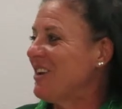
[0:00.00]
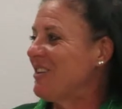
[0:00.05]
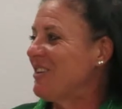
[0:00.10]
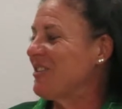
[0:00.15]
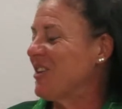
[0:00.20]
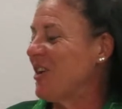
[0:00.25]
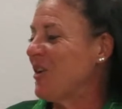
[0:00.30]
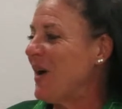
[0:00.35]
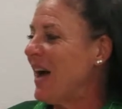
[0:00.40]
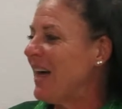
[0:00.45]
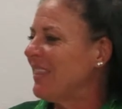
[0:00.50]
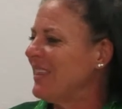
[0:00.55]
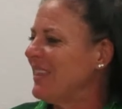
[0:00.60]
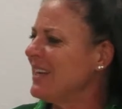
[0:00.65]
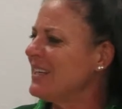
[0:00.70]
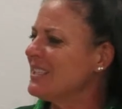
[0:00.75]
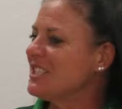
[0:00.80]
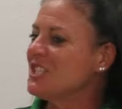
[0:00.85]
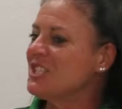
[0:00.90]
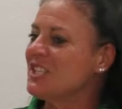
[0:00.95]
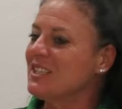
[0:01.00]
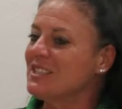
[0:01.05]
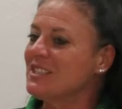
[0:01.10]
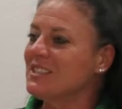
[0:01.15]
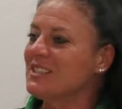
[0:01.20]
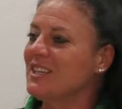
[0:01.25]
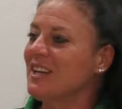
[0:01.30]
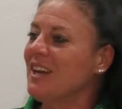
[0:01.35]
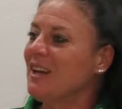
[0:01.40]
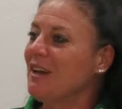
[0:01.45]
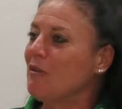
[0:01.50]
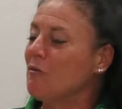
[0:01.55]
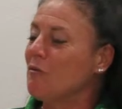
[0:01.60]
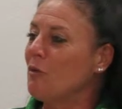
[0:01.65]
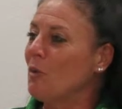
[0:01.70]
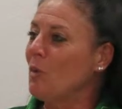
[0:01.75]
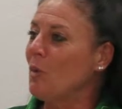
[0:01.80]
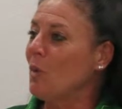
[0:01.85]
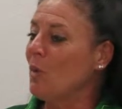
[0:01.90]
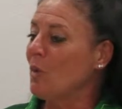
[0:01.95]
So I think it's just
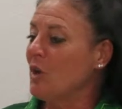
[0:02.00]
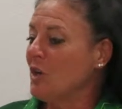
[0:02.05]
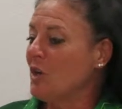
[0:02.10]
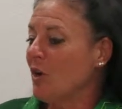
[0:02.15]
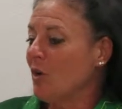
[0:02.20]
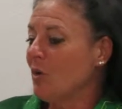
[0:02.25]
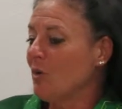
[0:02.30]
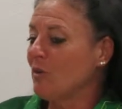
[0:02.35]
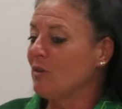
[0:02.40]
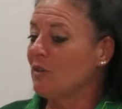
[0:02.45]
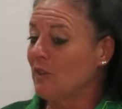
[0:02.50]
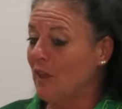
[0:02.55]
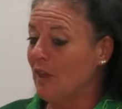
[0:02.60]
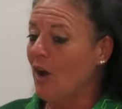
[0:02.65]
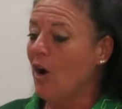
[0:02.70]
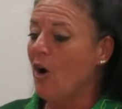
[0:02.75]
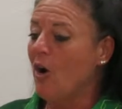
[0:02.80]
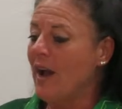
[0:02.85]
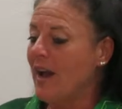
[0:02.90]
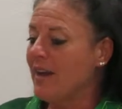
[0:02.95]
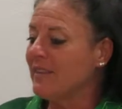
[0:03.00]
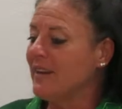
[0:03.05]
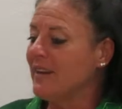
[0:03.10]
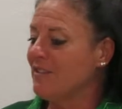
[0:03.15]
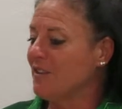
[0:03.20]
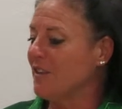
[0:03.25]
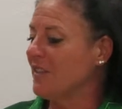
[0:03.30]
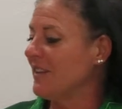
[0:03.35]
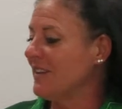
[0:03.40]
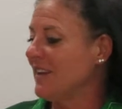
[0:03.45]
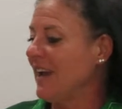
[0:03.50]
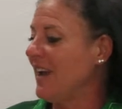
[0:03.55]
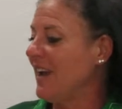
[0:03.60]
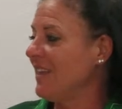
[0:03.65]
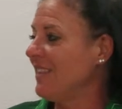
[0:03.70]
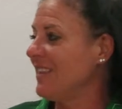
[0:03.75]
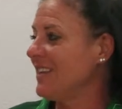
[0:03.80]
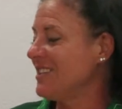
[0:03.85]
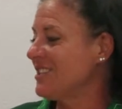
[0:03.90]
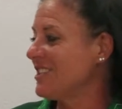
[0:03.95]
for, there are athletes on the day
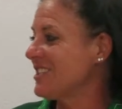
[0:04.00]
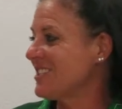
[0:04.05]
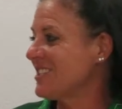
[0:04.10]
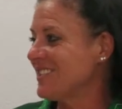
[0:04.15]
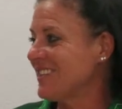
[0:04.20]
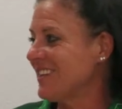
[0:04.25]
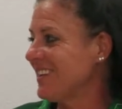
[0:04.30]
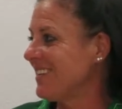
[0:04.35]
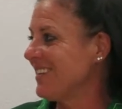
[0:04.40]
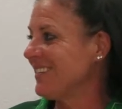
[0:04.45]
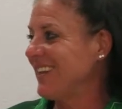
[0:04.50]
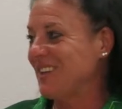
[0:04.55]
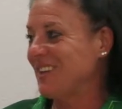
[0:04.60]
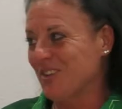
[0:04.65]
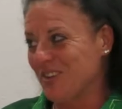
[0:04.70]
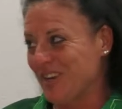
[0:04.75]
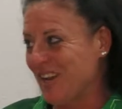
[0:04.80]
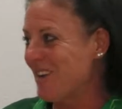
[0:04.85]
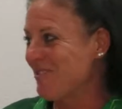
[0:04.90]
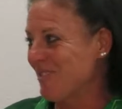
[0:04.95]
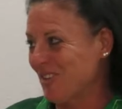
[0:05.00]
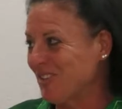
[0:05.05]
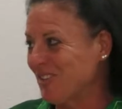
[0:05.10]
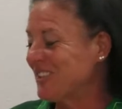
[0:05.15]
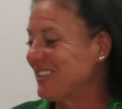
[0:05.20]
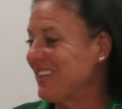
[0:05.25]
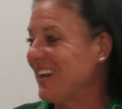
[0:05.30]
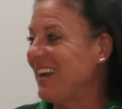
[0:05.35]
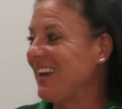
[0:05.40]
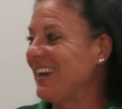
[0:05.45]
that they don't have a good day.